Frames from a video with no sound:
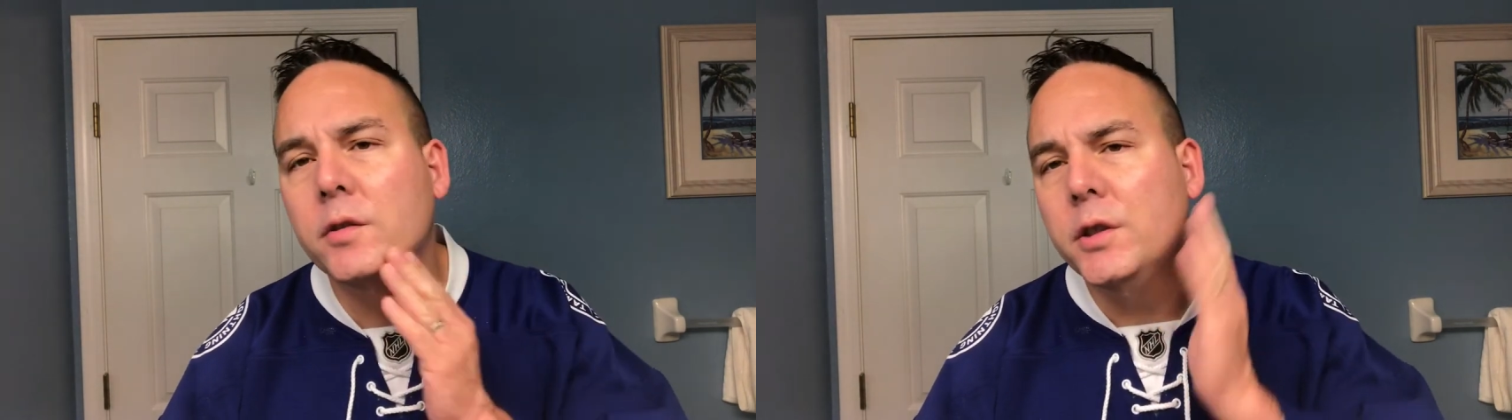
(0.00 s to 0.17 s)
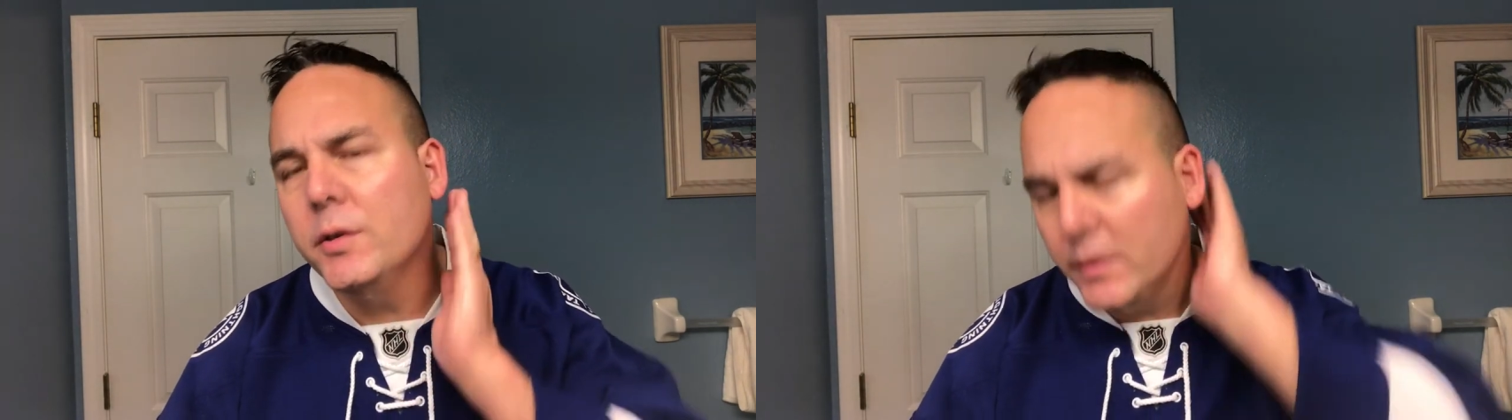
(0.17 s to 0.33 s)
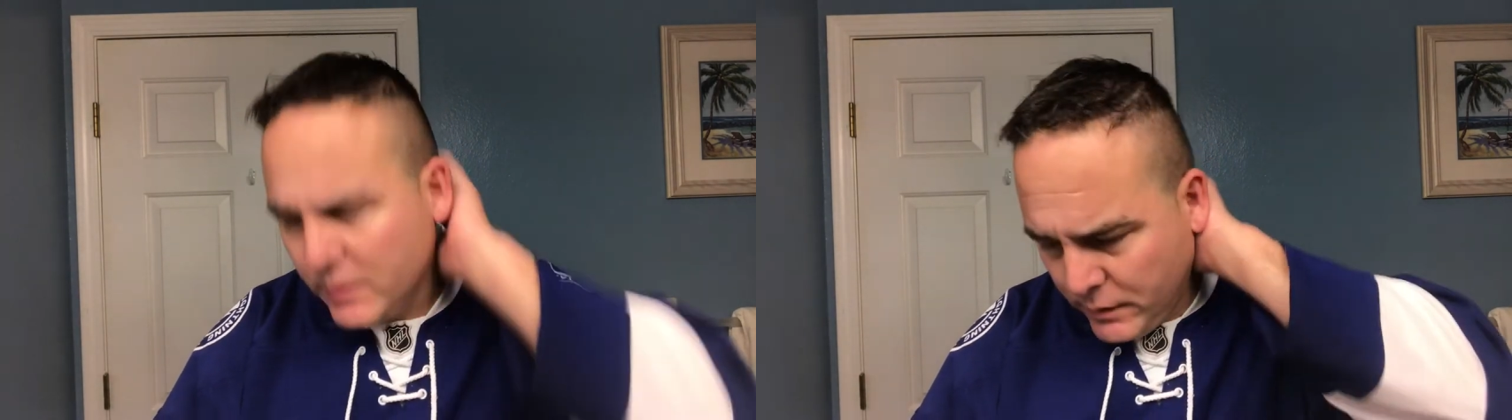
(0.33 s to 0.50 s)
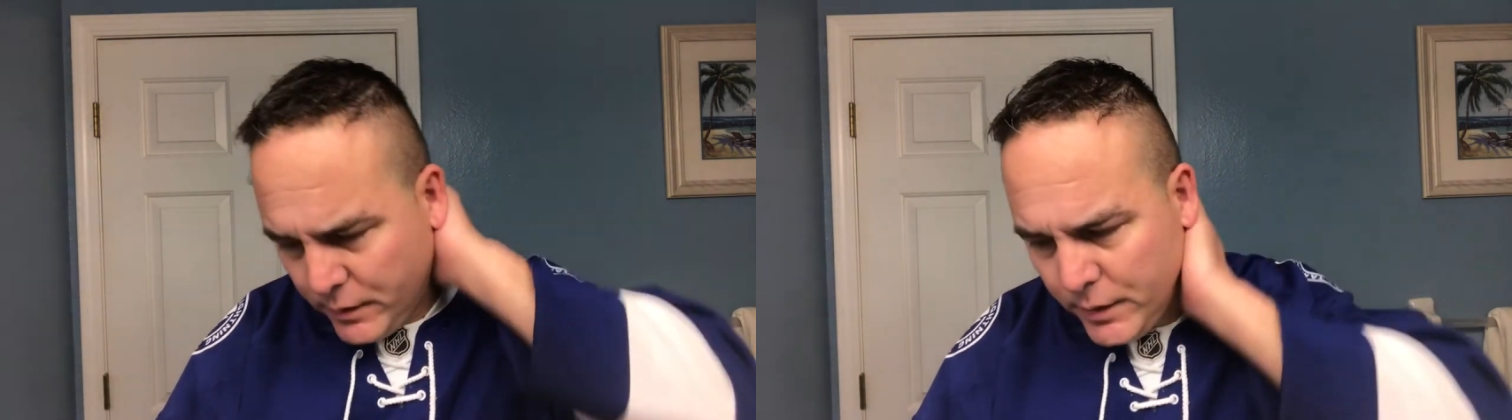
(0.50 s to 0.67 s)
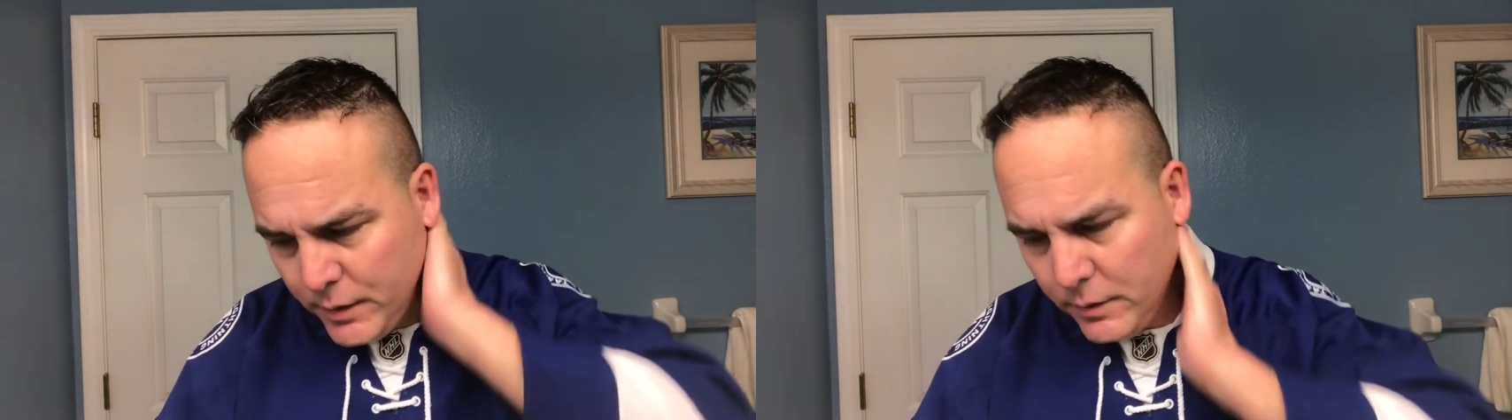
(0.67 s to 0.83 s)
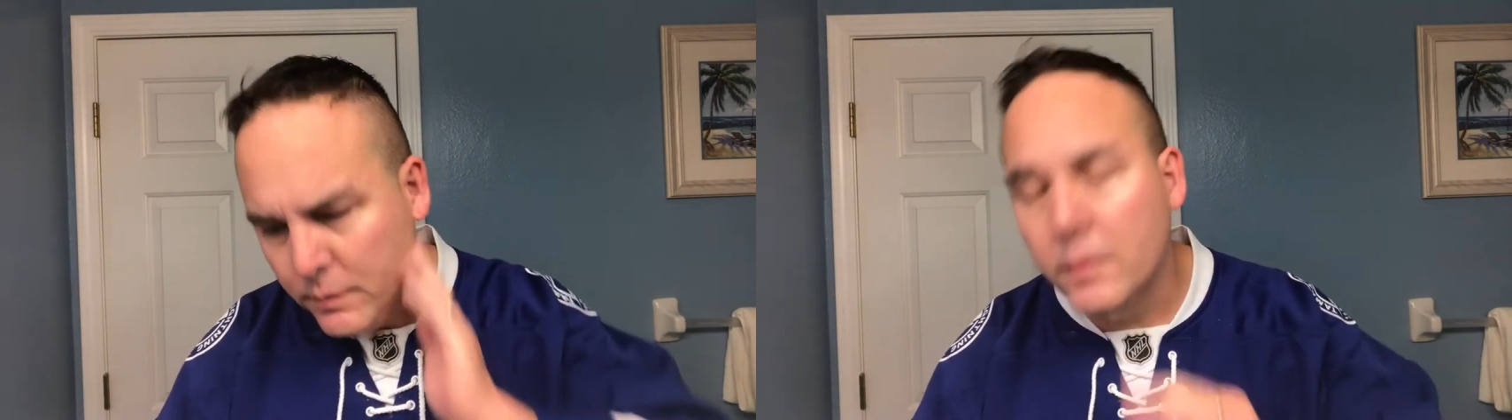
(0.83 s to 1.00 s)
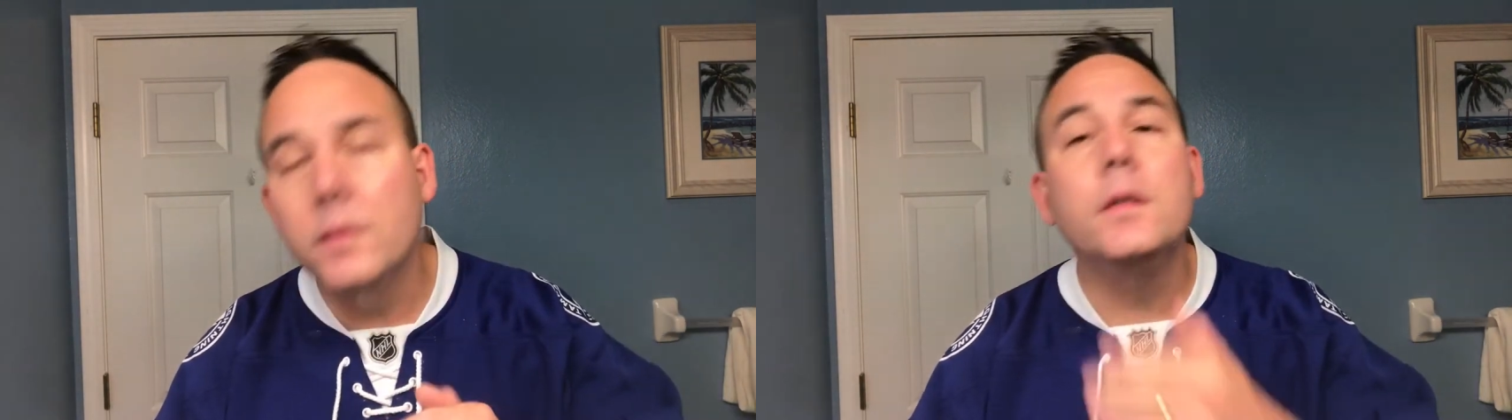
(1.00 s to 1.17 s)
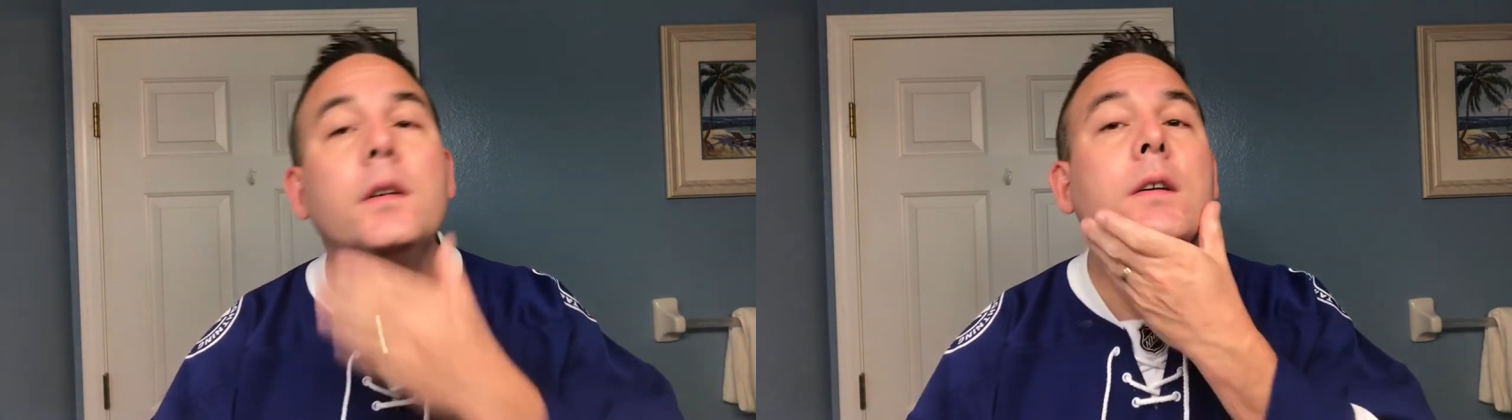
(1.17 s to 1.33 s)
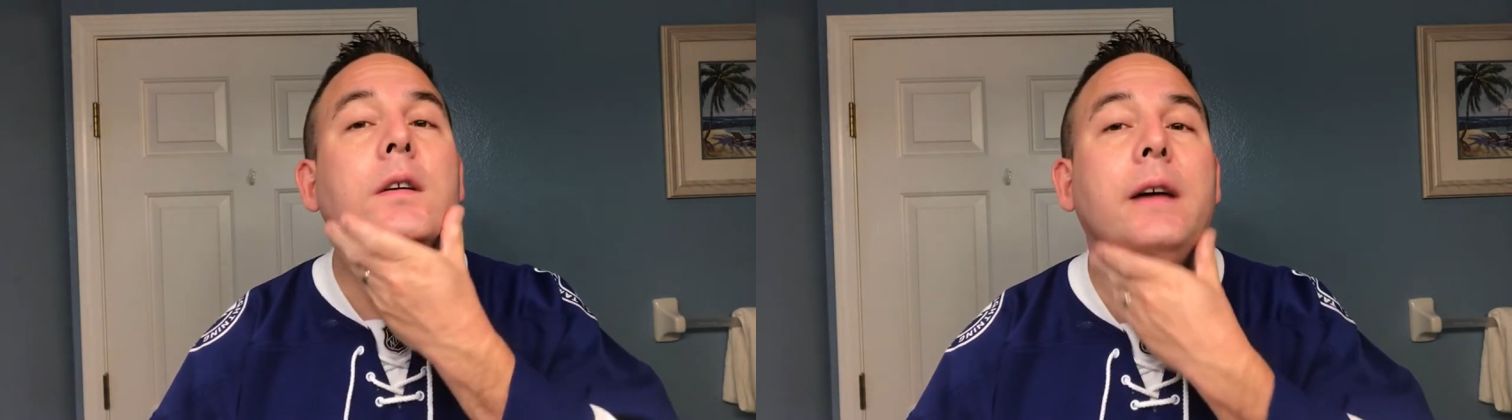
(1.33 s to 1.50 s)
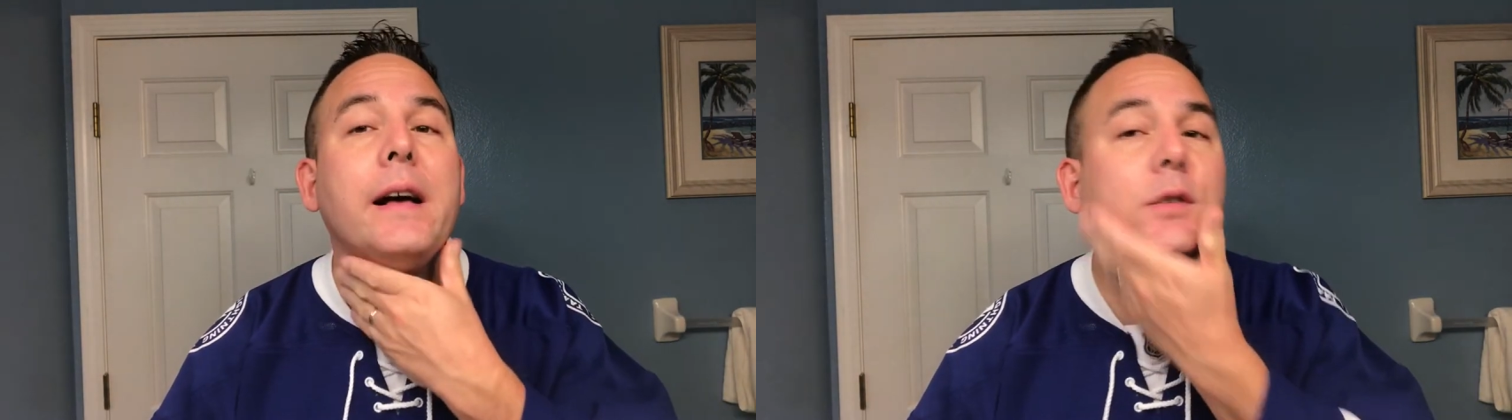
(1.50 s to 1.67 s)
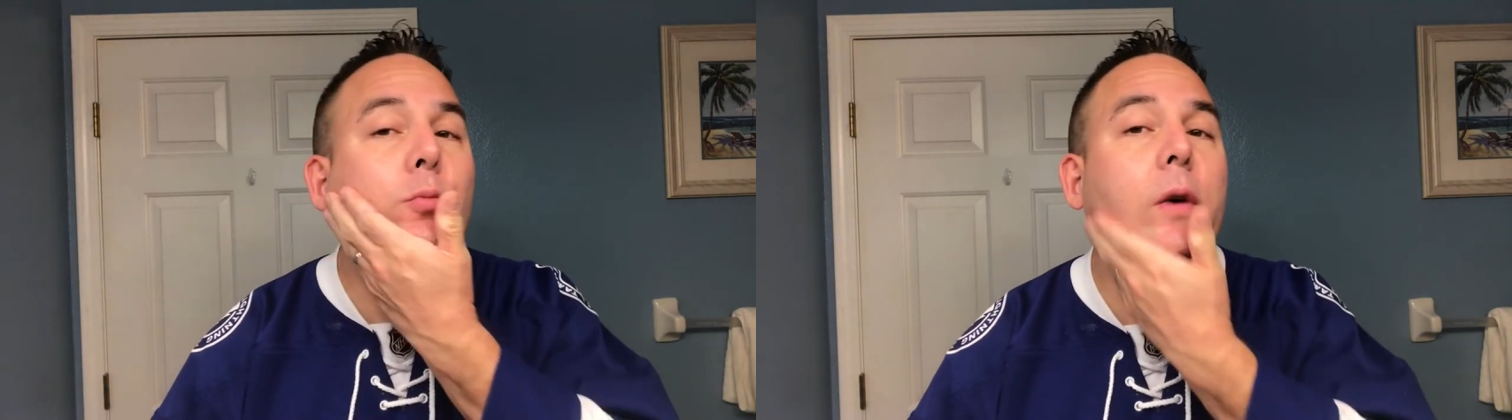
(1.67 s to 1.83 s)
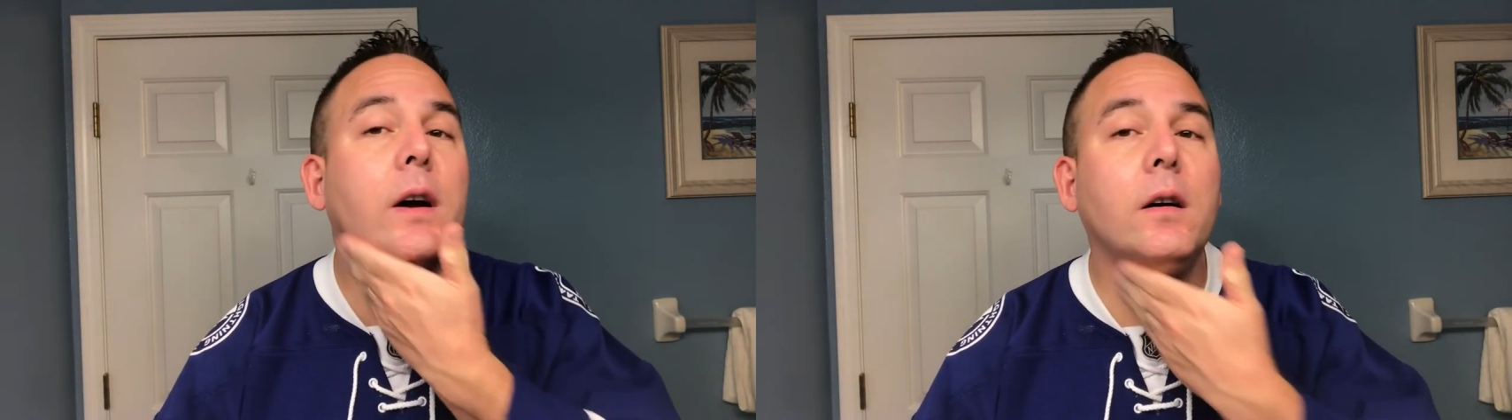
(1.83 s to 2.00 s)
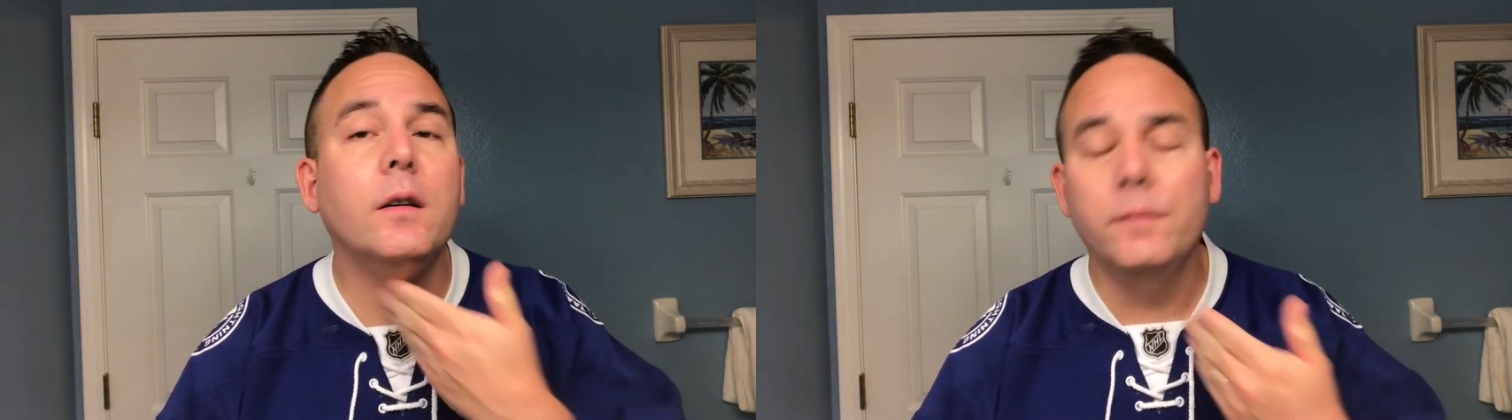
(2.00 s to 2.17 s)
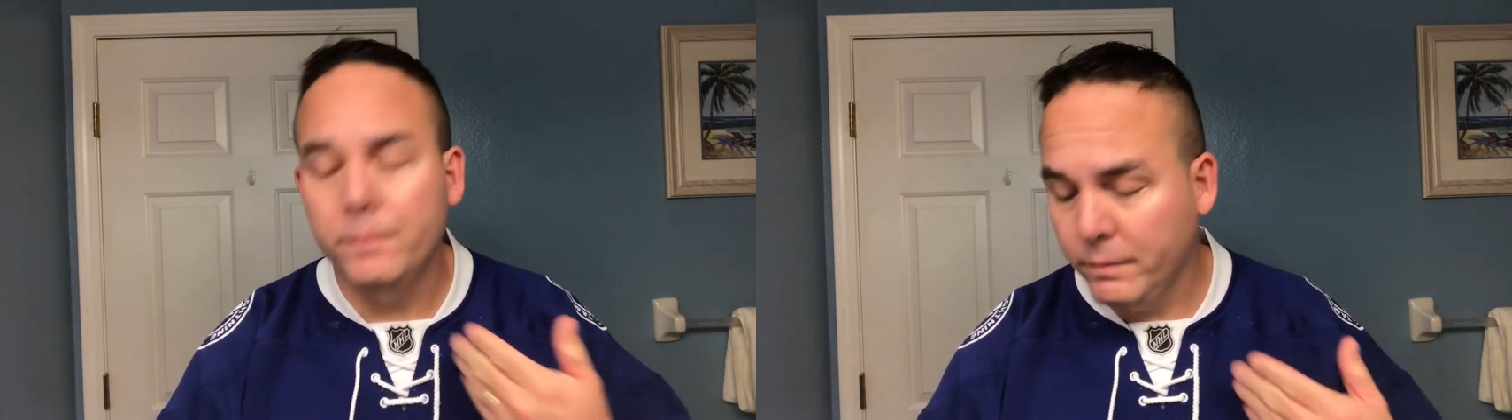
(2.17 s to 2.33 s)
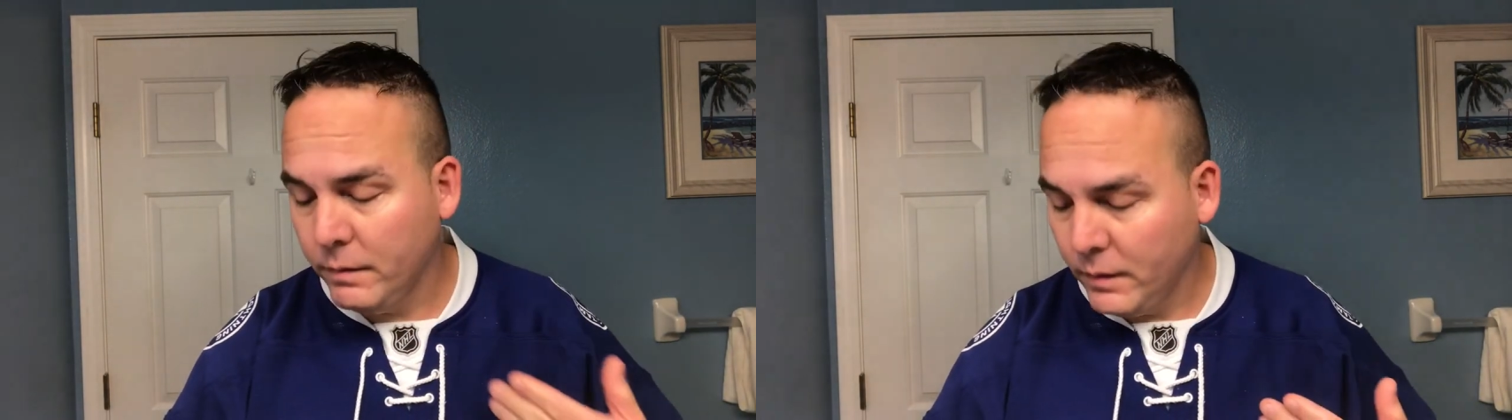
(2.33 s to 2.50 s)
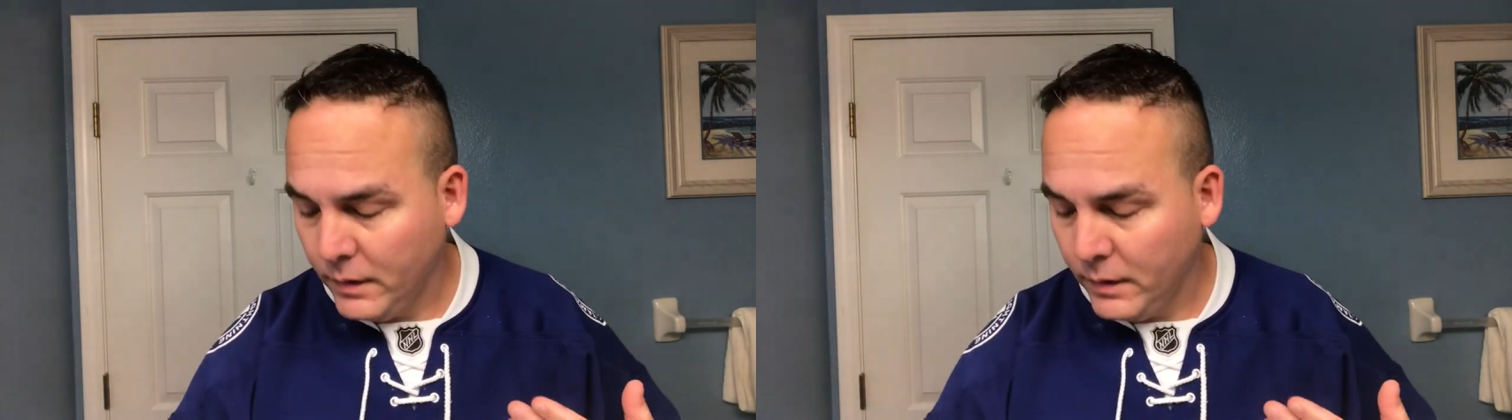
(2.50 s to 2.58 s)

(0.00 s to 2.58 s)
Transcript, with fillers: to it as well.